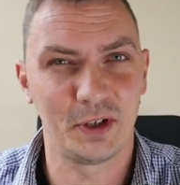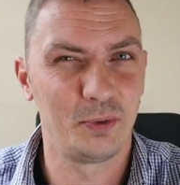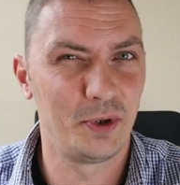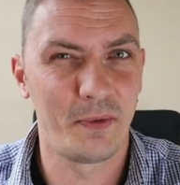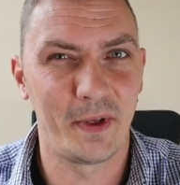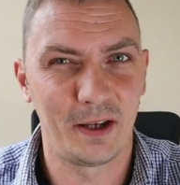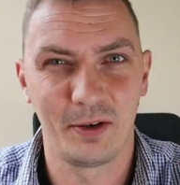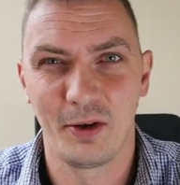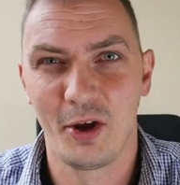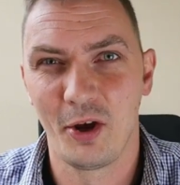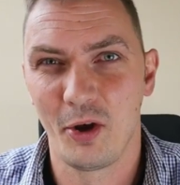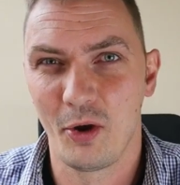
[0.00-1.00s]
and we're thinking,
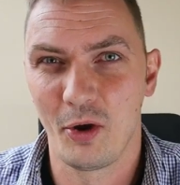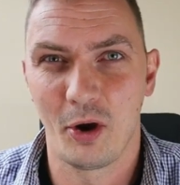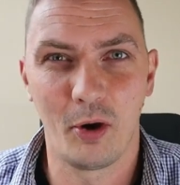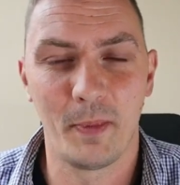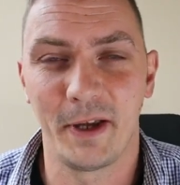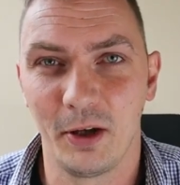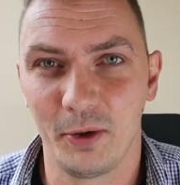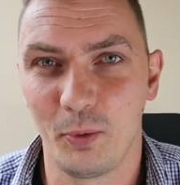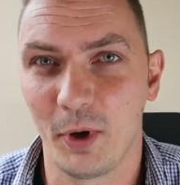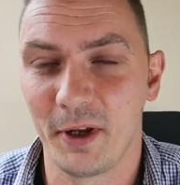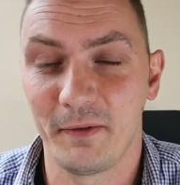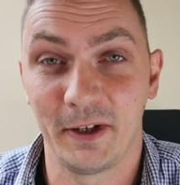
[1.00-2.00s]
oh my god,
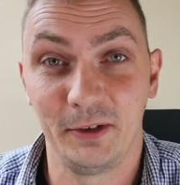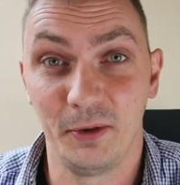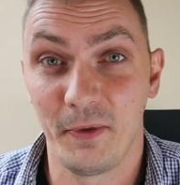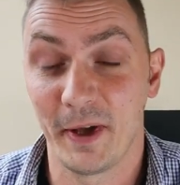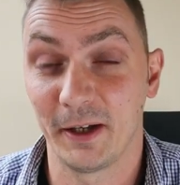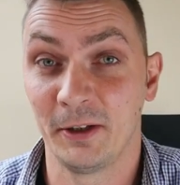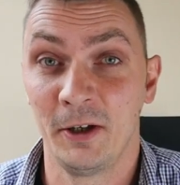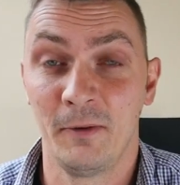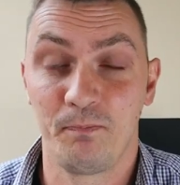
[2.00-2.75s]
what if I do that?